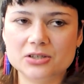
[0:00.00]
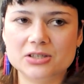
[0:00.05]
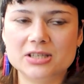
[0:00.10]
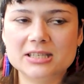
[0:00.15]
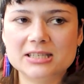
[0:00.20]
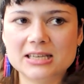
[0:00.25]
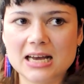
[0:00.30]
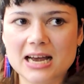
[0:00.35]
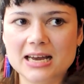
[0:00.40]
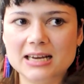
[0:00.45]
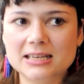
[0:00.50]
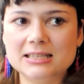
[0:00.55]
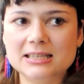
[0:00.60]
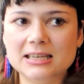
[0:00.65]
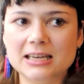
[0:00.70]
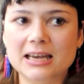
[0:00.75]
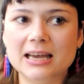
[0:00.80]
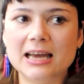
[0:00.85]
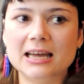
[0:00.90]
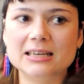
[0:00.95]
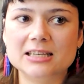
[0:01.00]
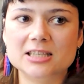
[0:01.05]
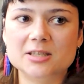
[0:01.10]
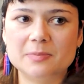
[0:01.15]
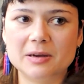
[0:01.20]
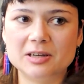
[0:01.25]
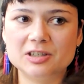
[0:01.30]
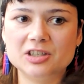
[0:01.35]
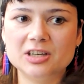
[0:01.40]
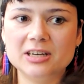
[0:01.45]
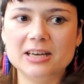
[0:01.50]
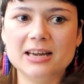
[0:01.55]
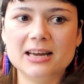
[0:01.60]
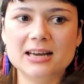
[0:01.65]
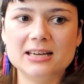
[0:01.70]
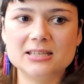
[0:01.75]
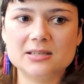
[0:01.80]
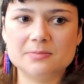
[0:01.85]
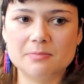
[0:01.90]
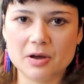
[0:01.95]
society, and especially
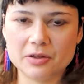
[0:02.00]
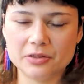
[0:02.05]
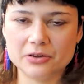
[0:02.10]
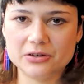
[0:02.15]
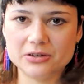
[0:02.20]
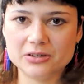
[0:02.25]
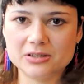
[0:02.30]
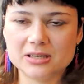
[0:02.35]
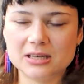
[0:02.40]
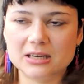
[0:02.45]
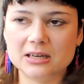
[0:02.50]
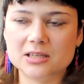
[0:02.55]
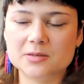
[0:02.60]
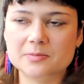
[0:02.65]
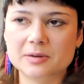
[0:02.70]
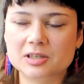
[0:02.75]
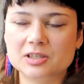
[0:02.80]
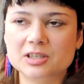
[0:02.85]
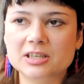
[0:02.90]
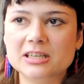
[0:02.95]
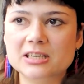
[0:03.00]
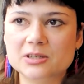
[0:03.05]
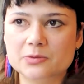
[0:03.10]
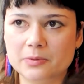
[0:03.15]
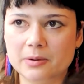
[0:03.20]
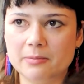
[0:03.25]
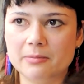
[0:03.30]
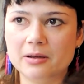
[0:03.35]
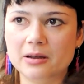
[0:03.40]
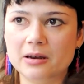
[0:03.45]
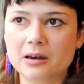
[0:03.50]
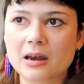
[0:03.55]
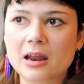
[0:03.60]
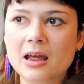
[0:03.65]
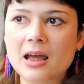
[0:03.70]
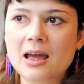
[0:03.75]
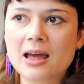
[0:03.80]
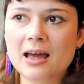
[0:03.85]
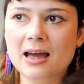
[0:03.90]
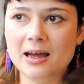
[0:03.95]
as mothers and especially as women,
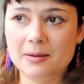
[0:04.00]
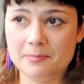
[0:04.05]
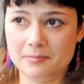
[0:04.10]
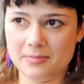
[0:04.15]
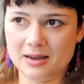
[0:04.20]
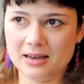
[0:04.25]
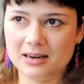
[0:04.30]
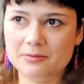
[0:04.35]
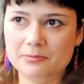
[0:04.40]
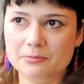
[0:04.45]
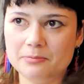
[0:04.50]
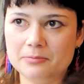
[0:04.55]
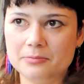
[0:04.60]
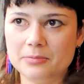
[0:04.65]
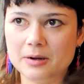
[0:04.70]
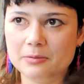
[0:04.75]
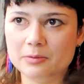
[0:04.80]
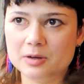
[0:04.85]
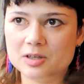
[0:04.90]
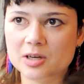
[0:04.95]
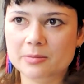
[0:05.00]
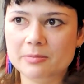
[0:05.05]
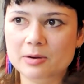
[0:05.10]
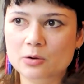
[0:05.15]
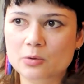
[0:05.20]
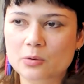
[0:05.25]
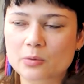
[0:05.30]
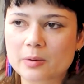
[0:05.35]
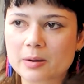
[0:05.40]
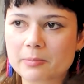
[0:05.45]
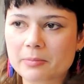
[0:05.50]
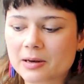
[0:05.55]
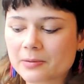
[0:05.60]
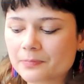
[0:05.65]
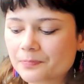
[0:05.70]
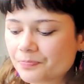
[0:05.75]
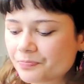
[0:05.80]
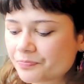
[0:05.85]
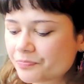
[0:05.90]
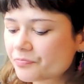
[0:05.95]
and by which I mean all
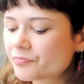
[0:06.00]
women.